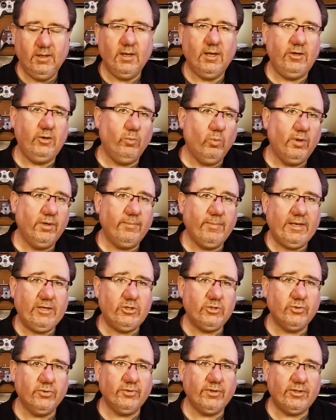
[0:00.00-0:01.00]
And you want to make
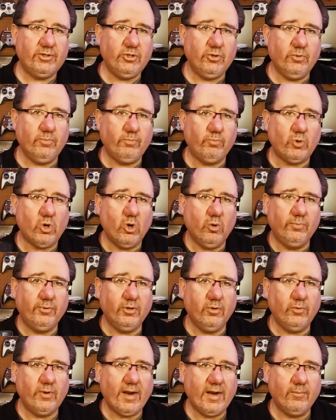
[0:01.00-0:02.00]
sure that your
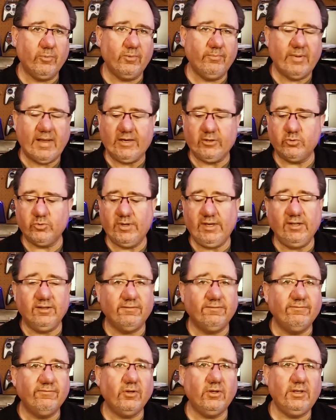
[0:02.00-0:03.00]
GoPro camera battery is
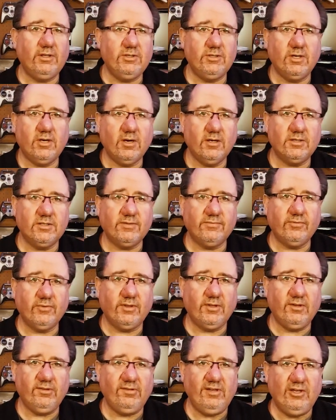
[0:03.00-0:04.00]
fully charged for
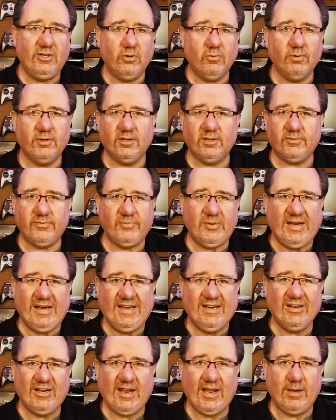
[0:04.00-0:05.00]
this. You don't want it to be
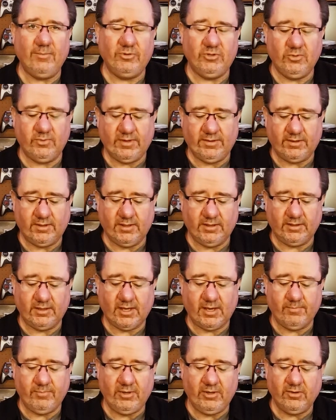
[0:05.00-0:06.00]
nearly empty or anything like
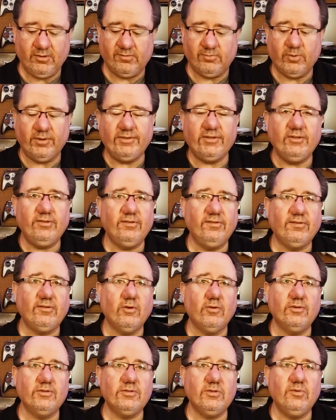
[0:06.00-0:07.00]
that, because what this is
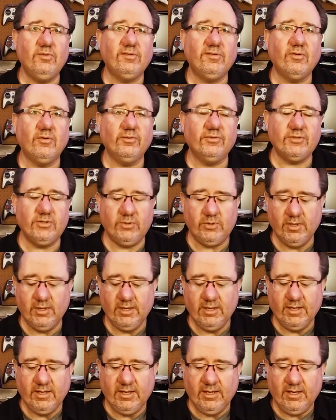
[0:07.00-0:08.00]
going to do, it's going to
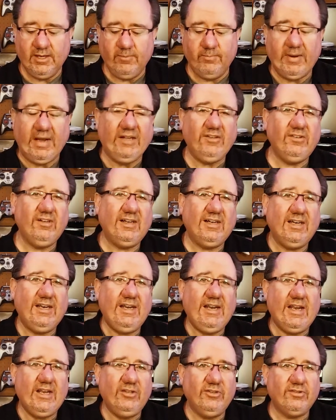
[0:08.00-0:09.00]

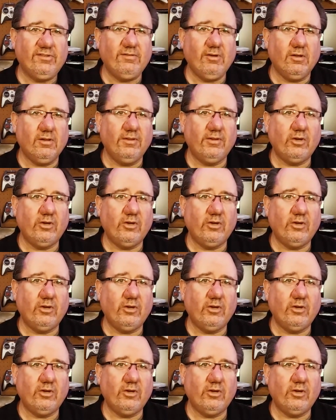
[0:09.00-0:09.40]
basically install